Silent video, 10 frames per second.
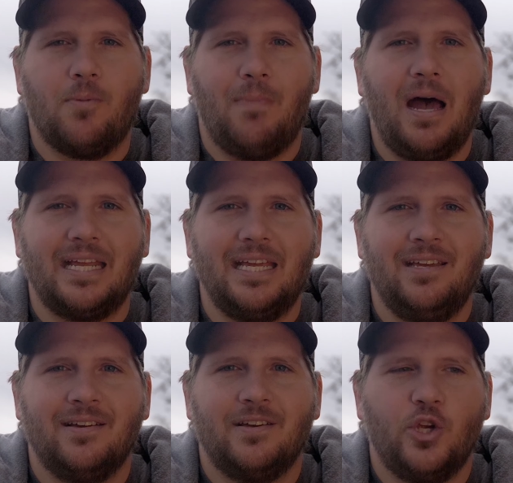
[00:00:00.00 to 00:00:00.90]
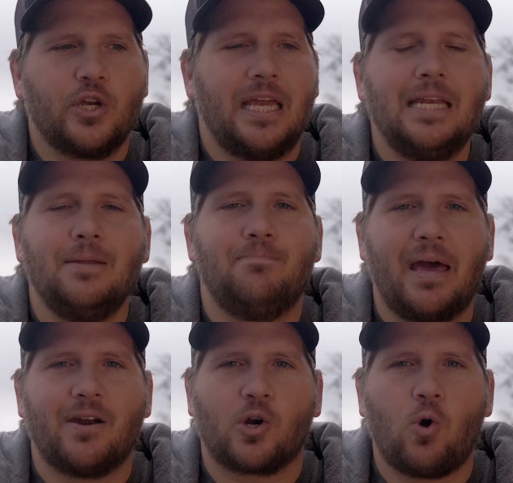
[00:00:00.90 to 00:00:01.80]
money, you're getting
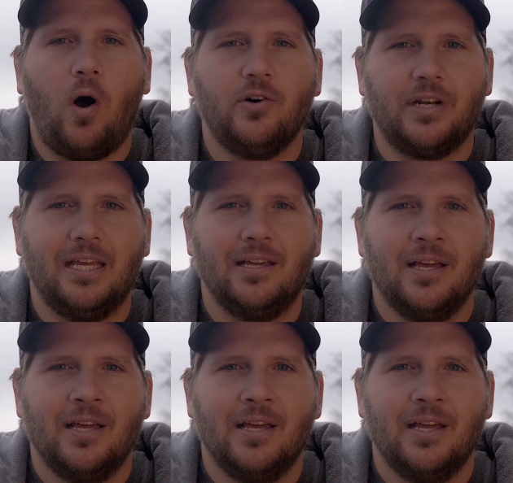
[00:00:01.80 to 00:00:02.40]
better quality.